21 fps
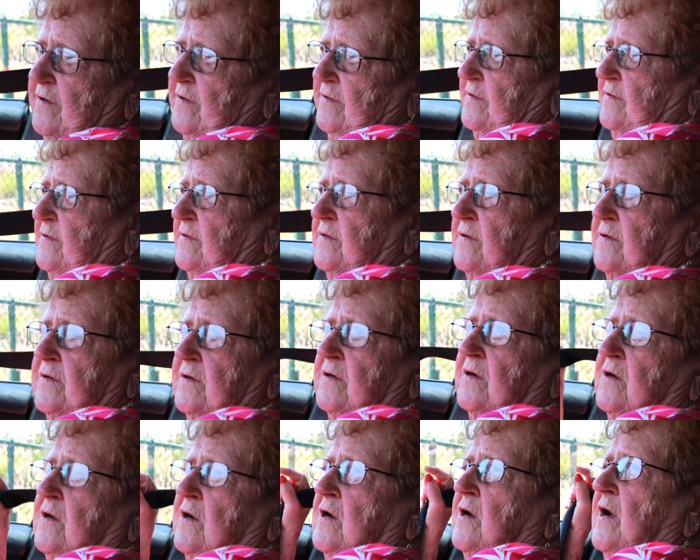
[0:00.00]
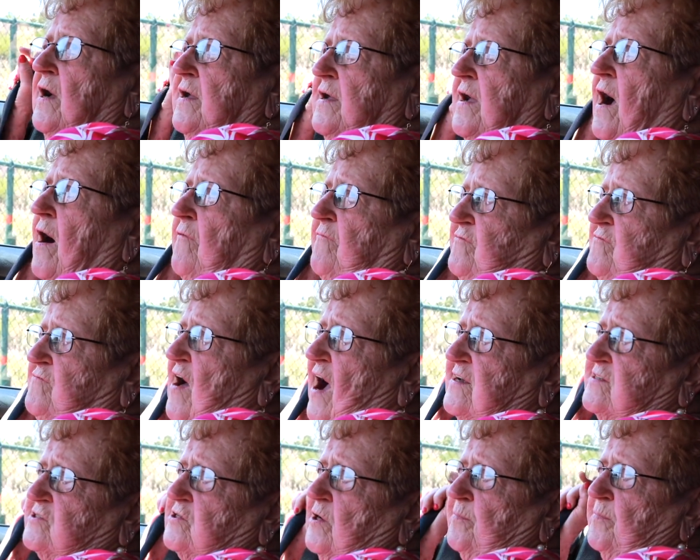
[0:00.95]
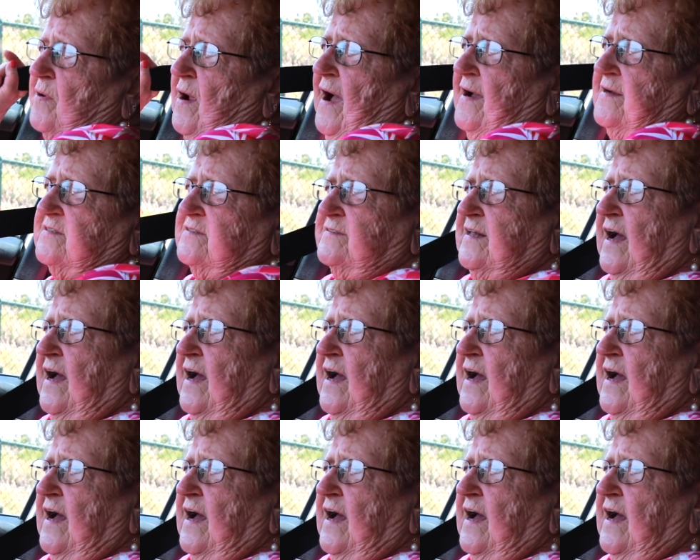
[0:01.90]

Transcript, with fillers: Was that a nice surprise? Yeah, nice surprise.